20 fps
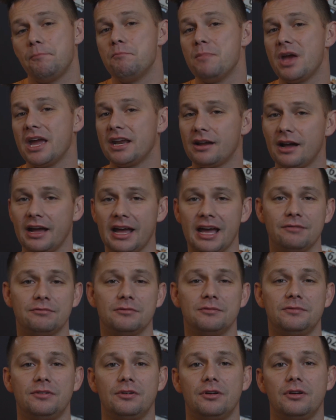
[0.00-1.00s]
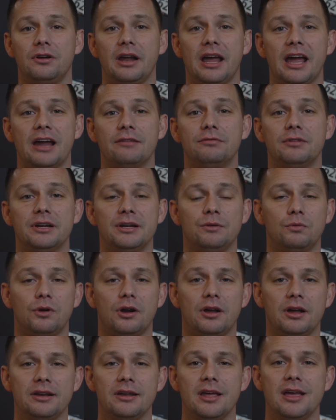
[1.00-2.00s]
May not have them for every
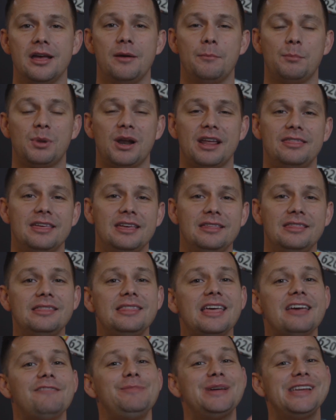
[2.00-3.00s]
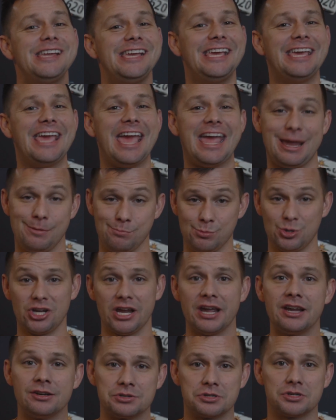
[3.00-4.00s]
run, but I think that they've been game
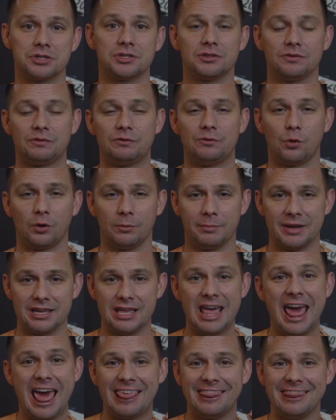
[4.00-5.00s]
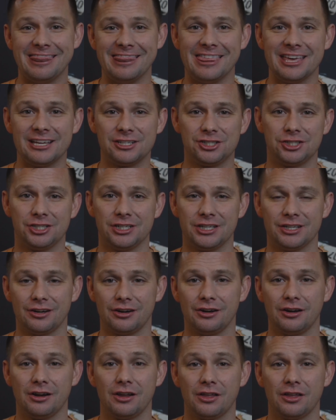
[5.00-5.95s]
changers for me this year.